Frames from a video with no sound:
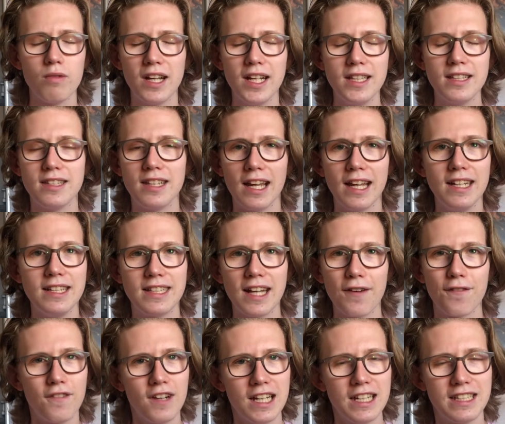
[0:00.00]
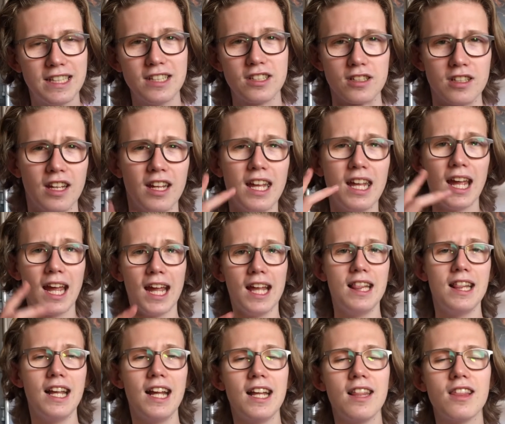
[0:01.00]
he definitely didn't. In
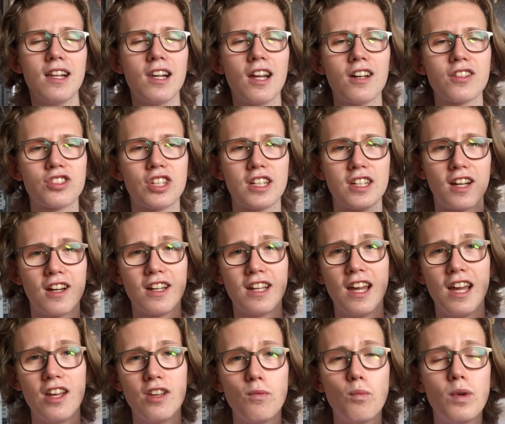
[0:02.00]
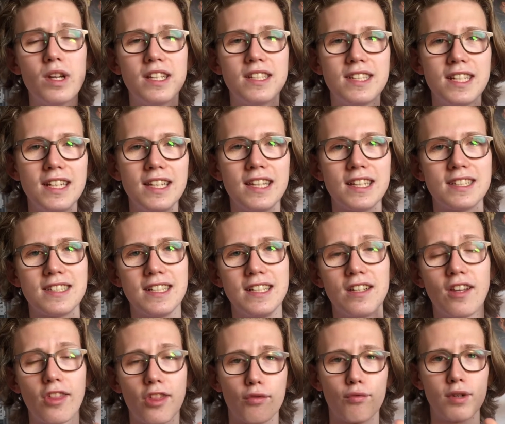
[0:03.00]
The Last Jedi, we see this scene
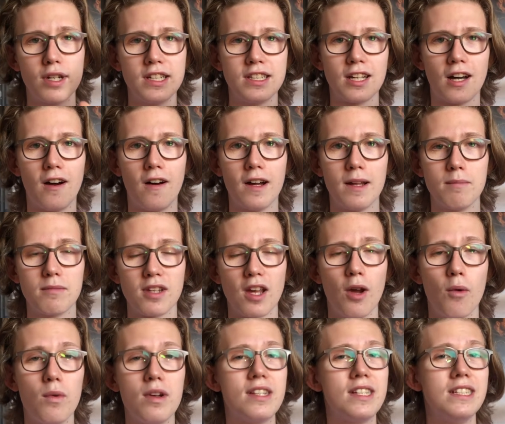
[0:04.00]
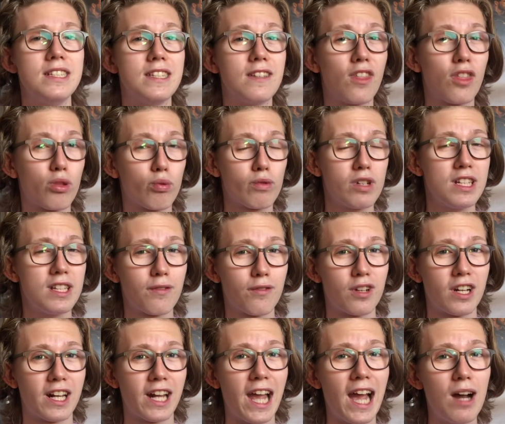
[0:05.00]
3 times. We see 3 different
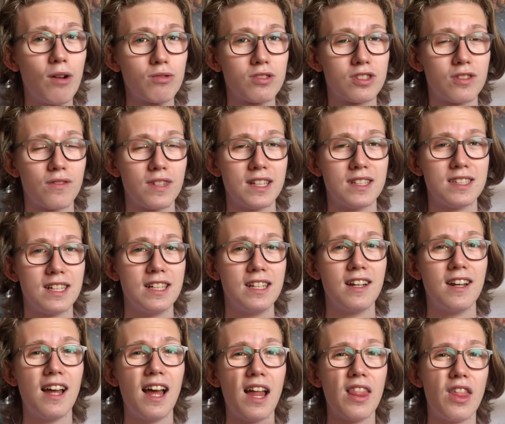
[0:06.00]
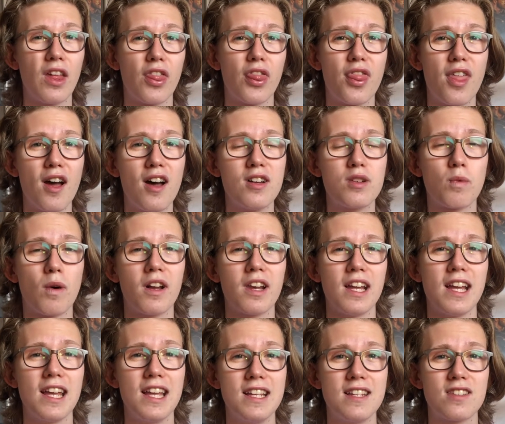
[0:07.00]
accounts of this scene, and the third one
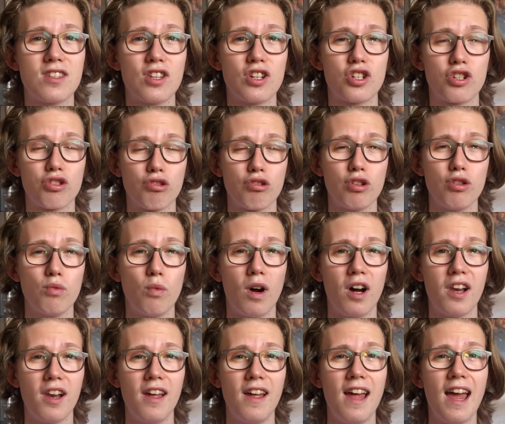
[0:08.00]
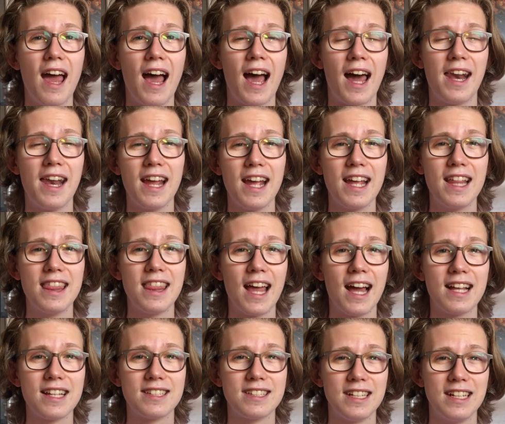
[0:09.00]
is the true one. And in that
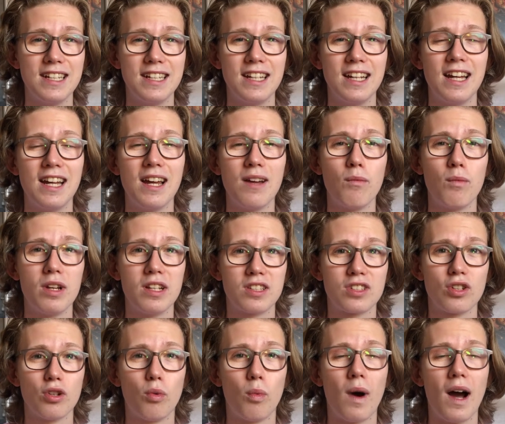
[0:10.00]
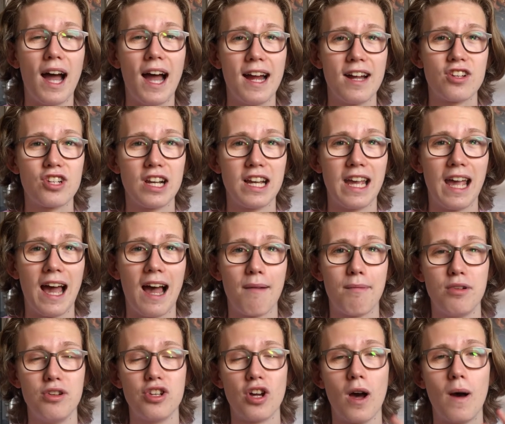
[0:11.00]
scene, we saw what actually
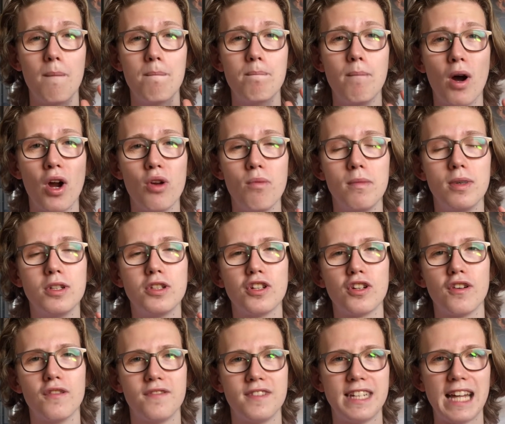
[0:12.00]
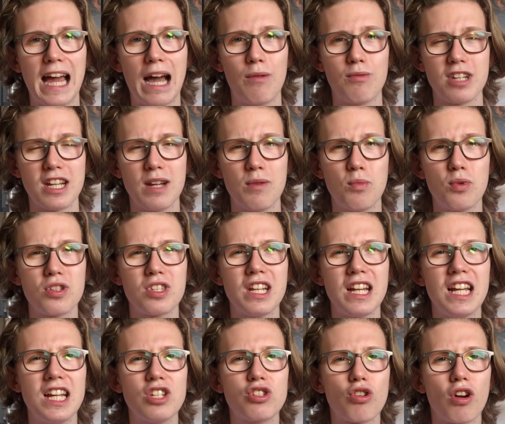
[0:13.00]
happened. A moment of doubt. It wasn't
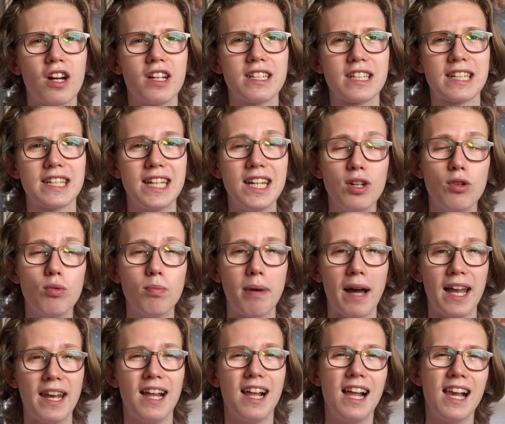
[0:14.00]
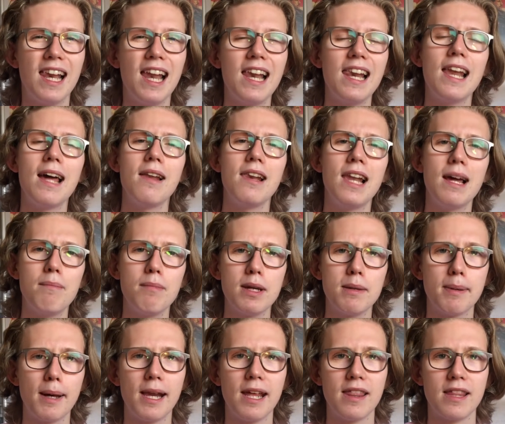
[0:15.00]
he tried to kill Ben. Let me
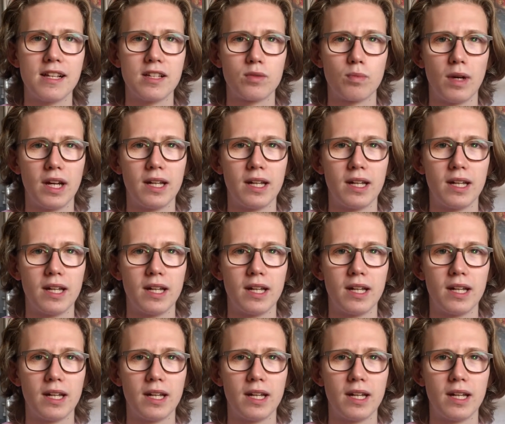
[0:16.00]
put it this way.